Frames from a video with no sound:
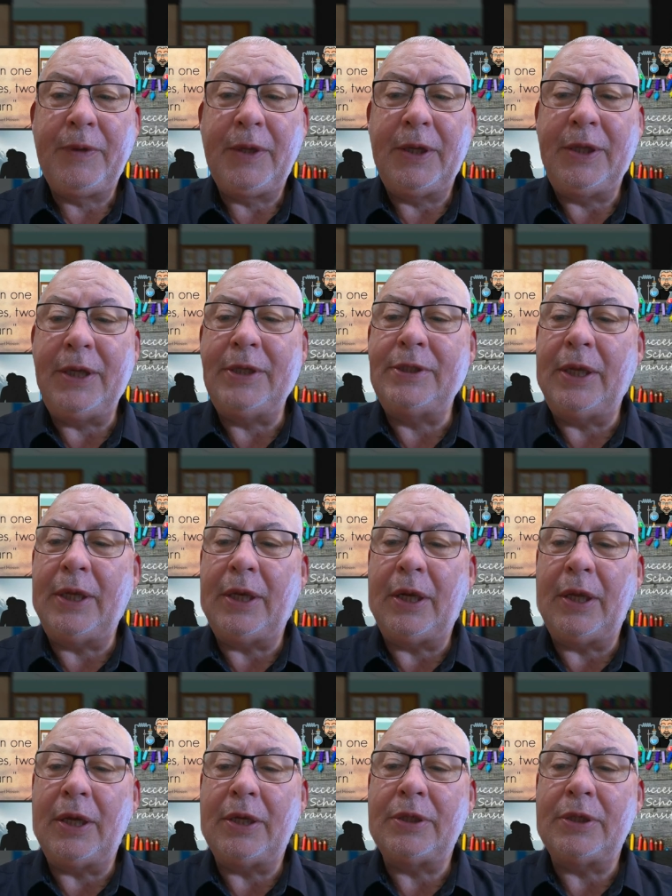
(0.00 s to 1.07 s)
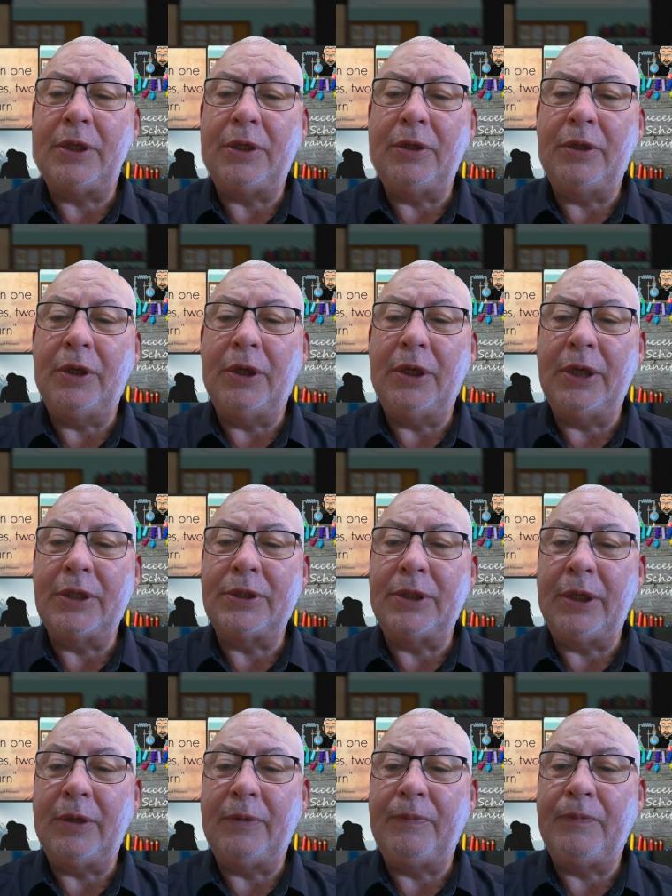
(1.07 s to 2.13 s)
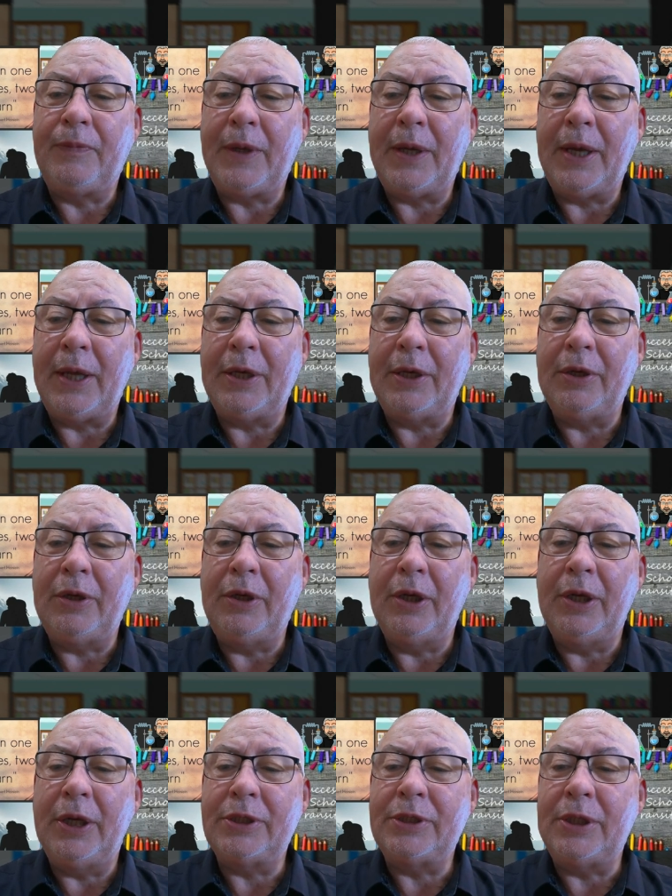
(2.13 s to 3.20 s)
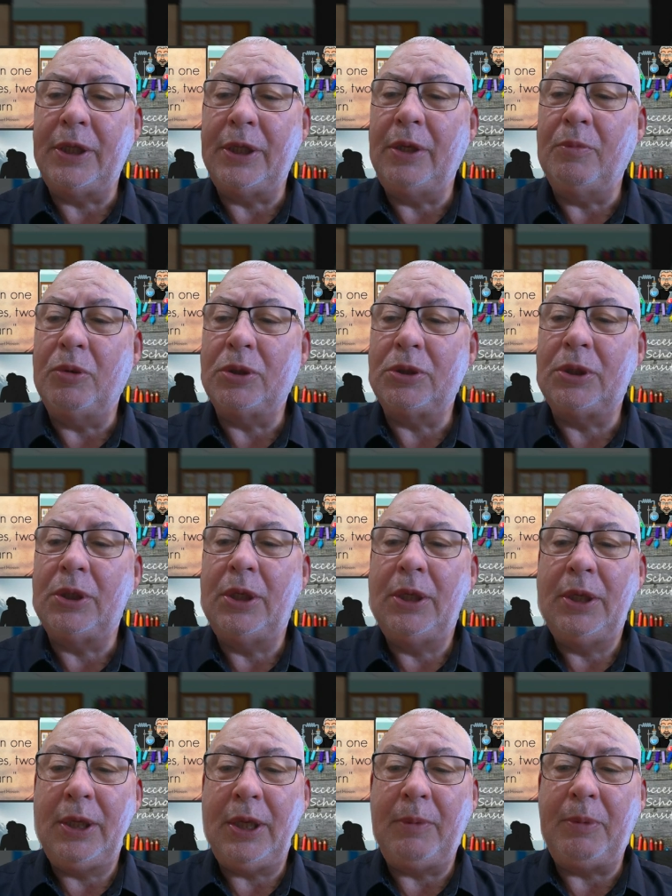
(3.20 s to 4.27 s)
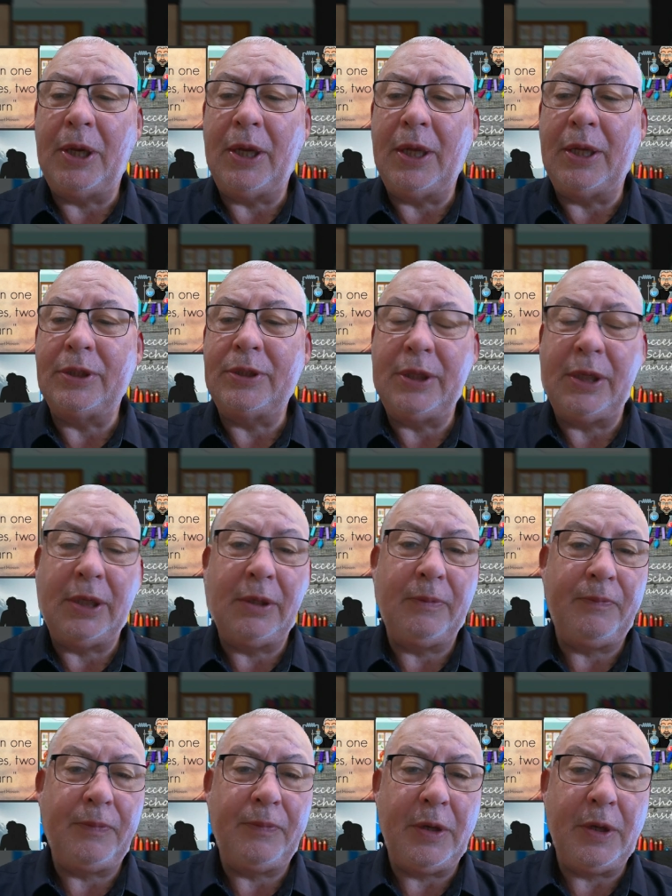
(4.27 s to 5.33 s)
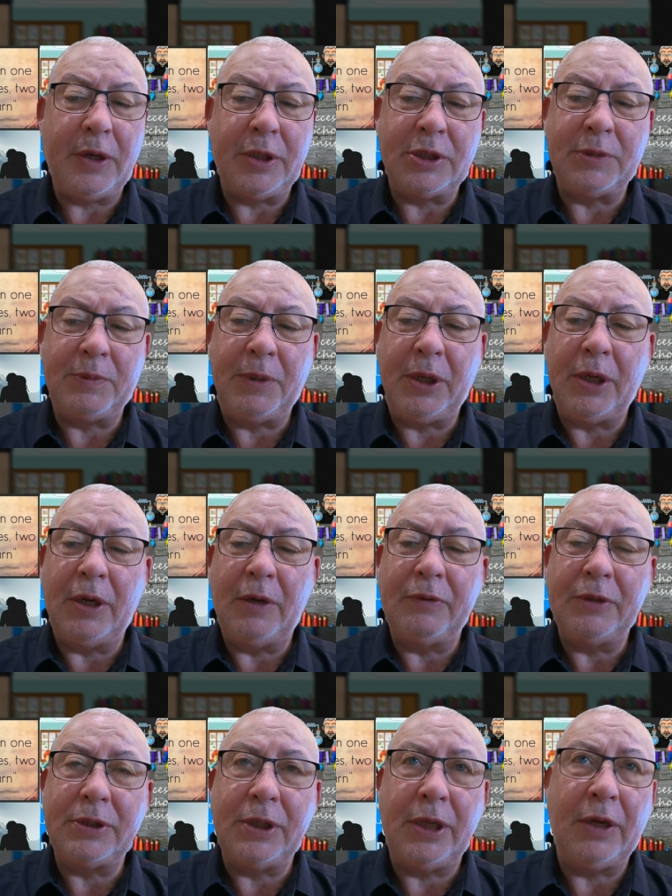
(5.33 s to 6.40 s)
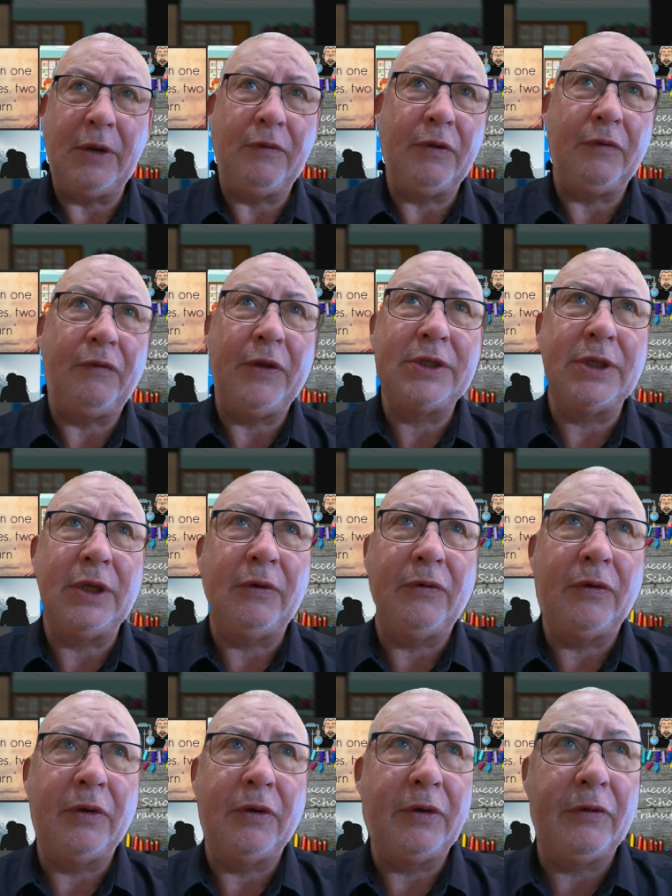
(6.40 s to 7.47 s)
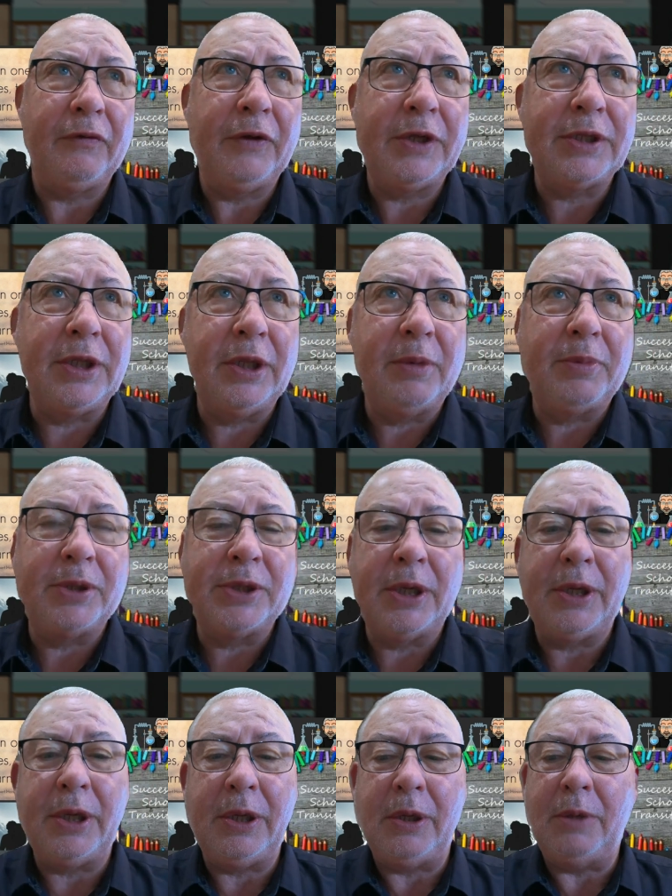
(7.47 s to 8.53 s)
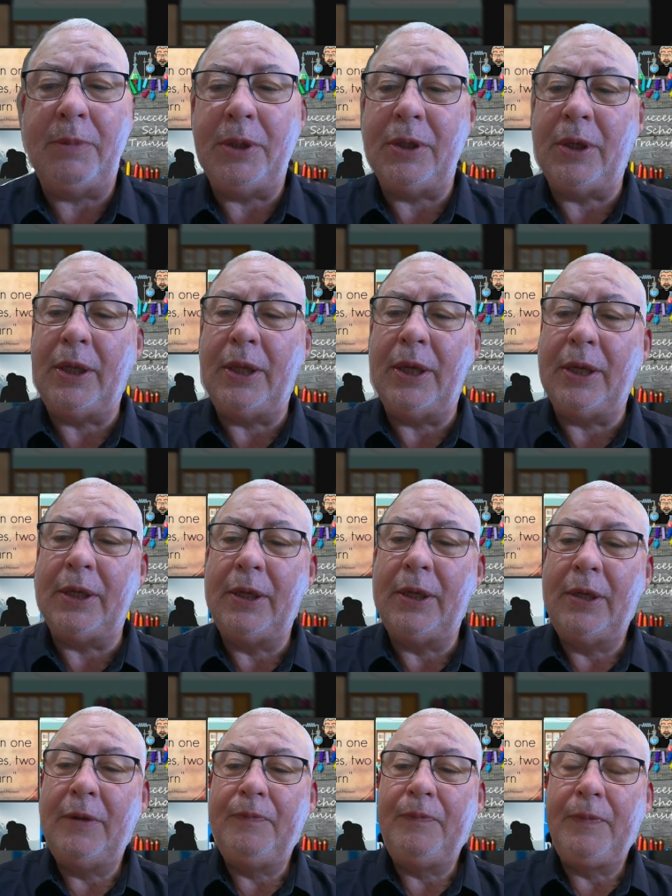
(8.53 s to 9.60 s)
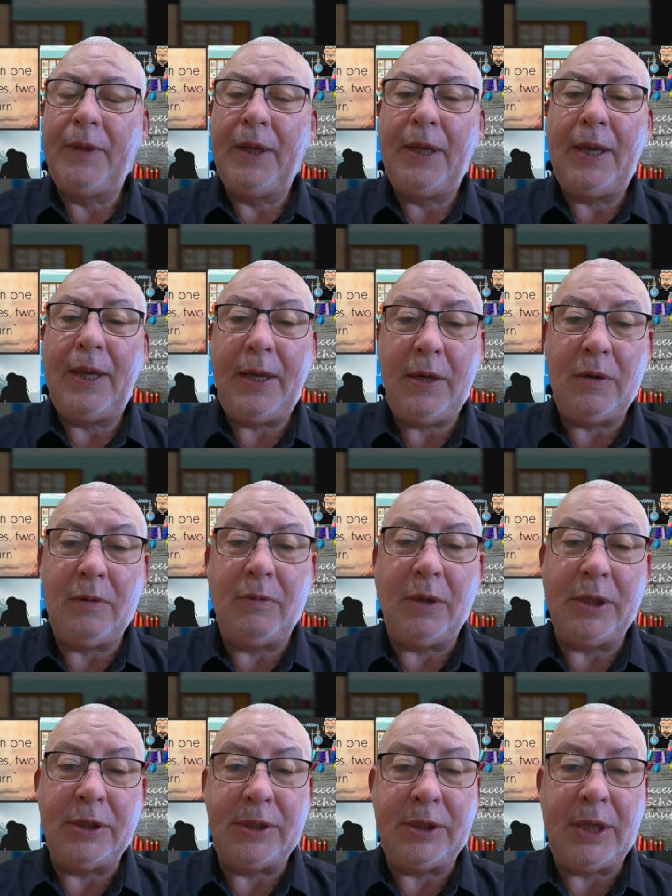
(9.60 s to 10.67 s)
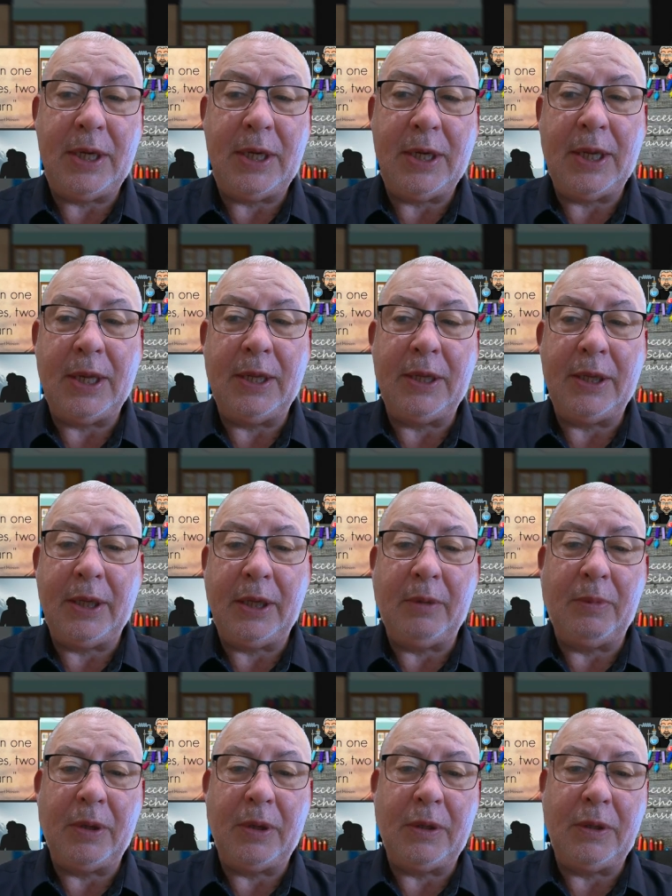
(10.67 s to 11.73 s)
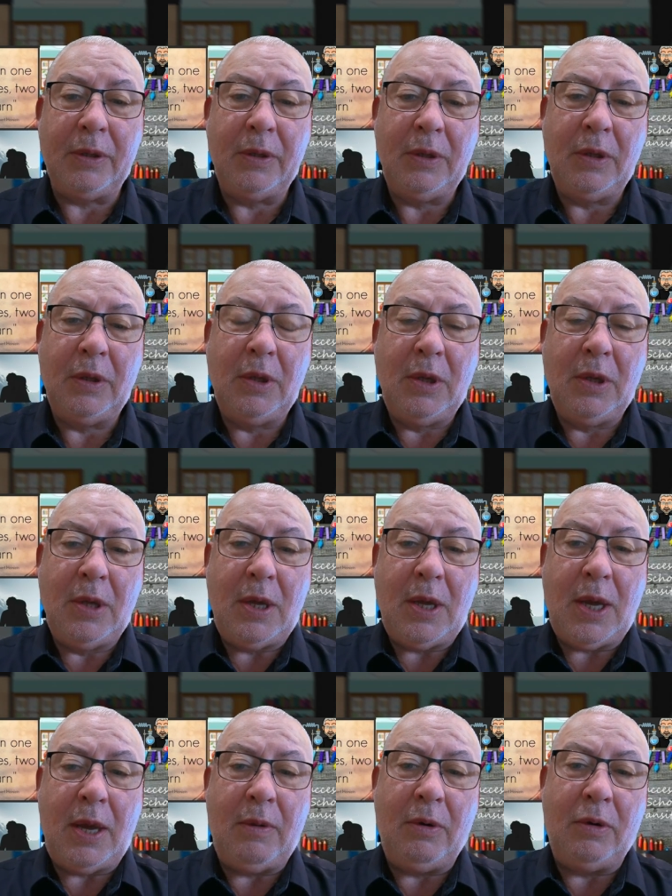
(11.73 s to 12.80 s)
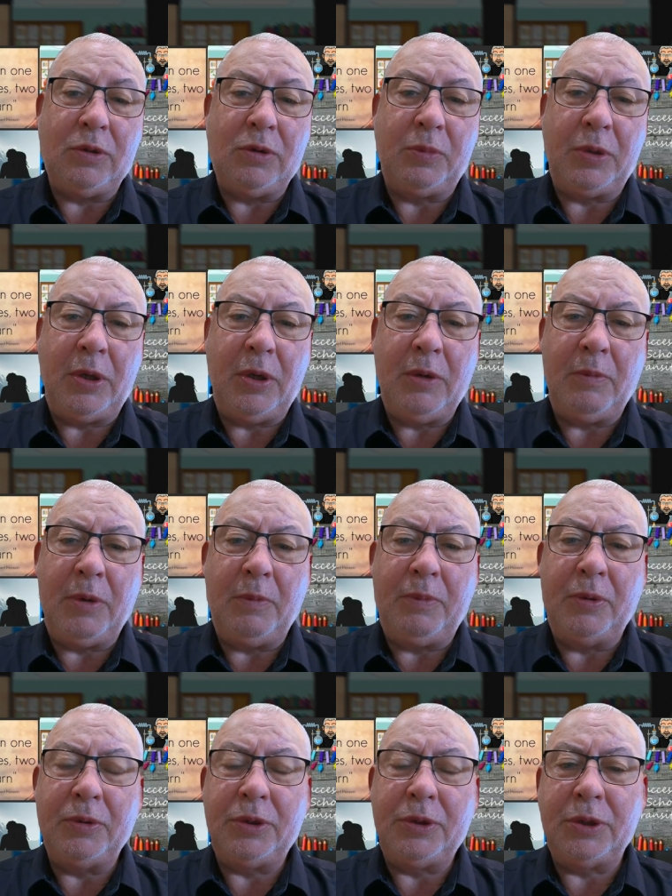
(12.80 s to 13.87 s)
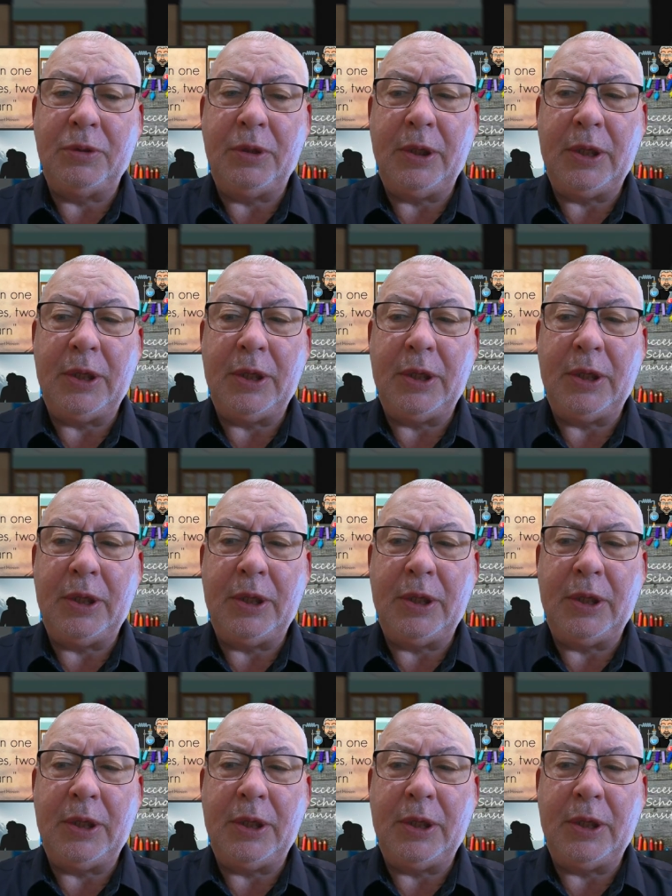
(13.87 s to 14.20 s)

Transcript: These then allow us to do good listening. And to do good listening, you must keep your hands still, look at the speaker, obviously, if you're facing front or facing the presenter, you'd be doing that, hear what is said, and think about it. I would also put a number of posters around the